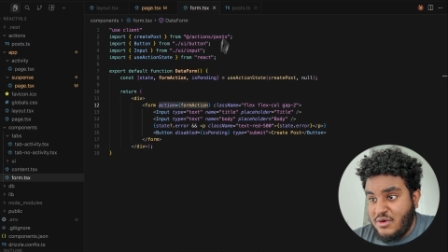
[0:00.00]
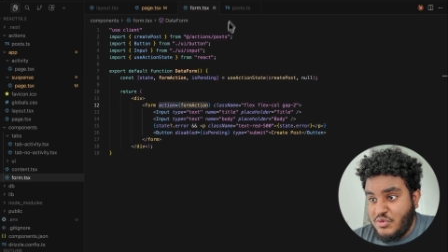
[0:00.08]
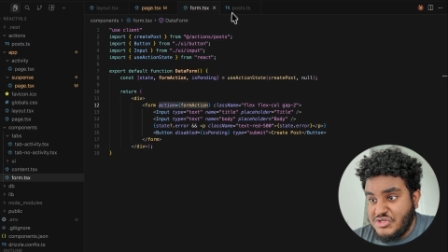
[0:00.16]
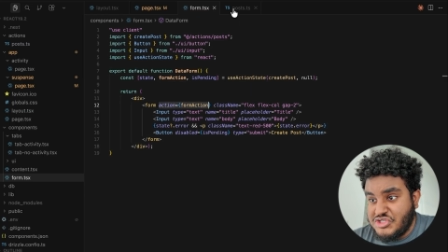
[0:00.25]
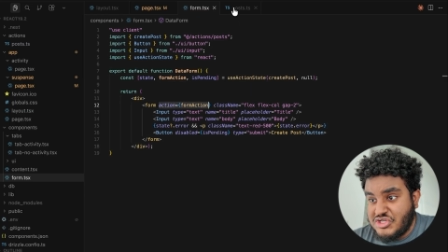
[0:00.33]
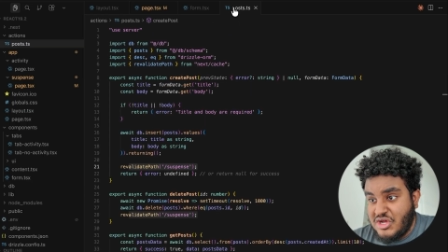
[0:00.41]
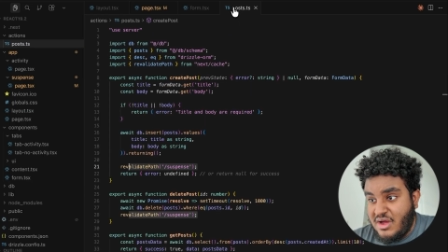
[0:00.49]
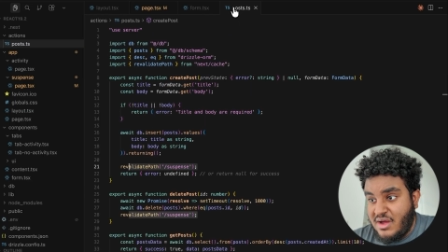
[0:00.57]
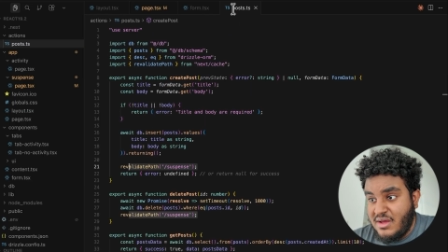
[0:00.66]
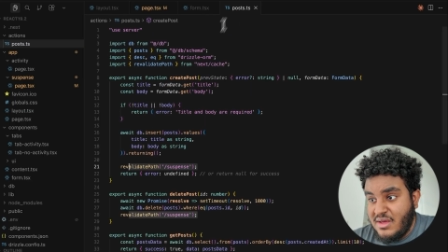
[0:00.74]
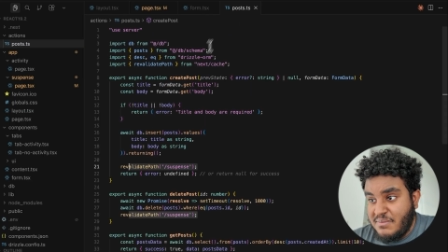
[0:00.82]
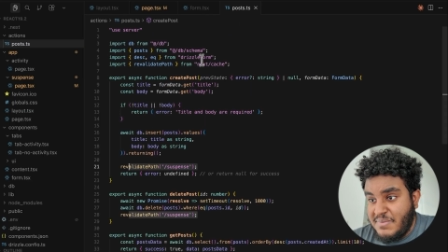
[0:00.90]
And we
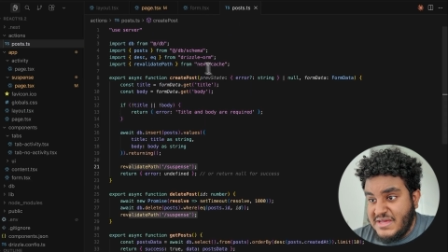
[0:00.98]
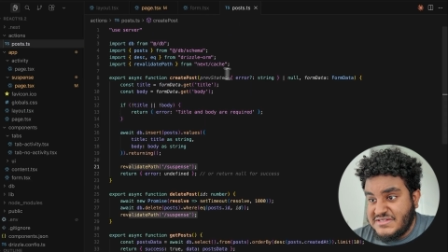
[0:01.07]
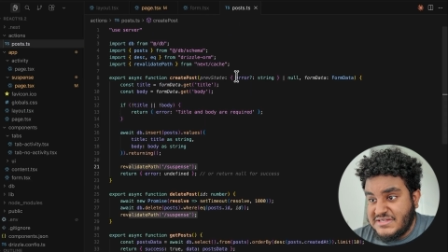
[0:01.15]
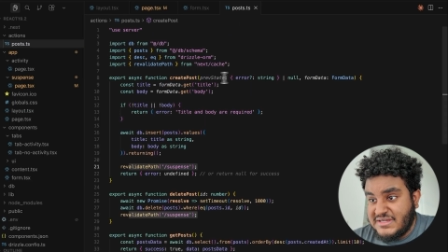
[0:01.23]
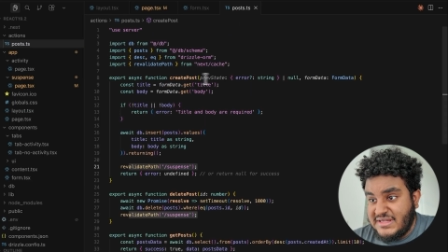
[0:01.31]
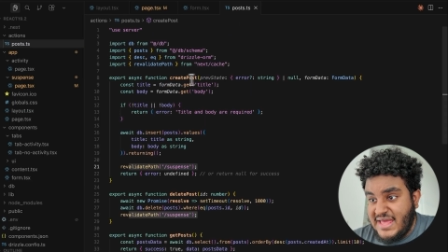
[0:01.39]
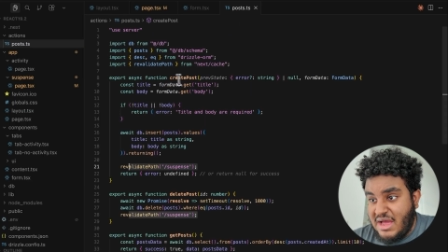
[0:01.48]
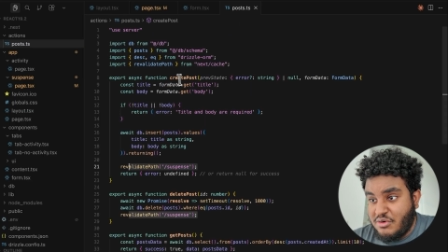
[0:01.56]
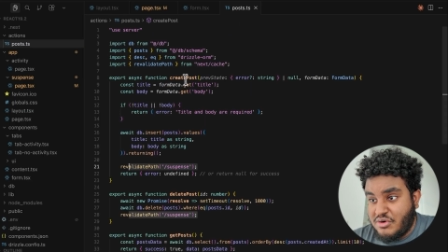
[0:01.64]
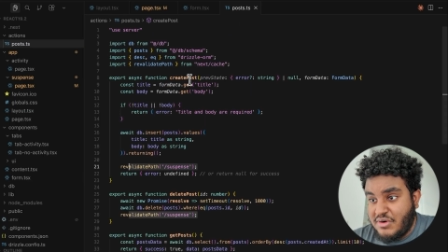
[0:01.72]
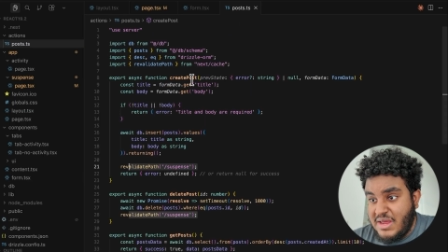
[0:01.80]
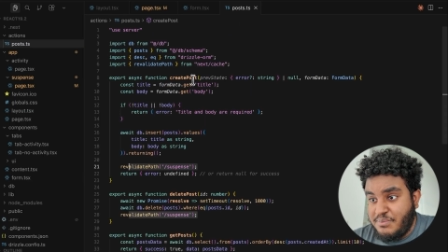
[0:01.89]
saw basically how
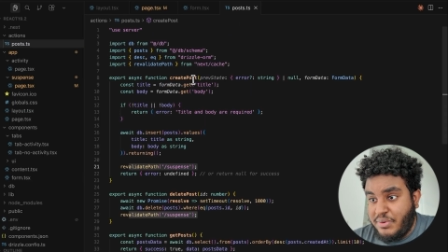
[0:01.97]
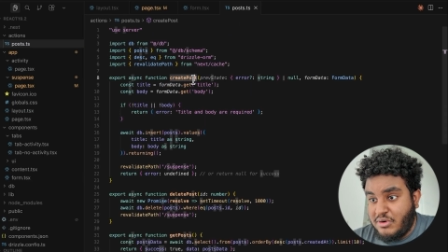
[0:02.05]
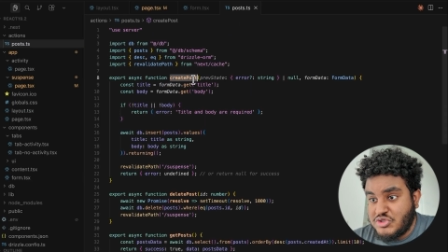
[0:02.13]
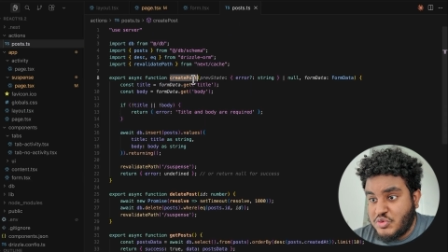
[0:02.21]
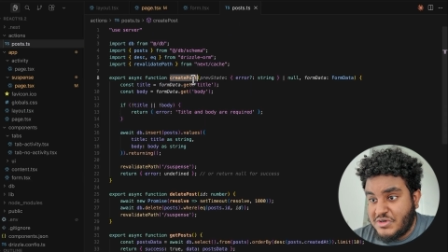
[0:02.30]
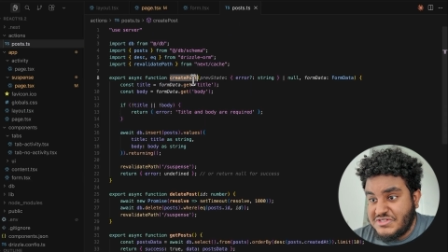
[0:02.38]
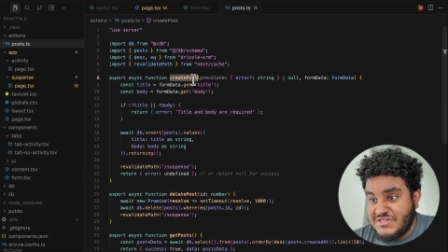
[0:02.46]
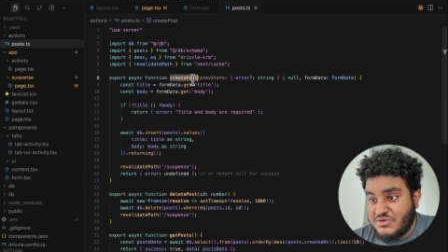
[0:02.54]
create post works.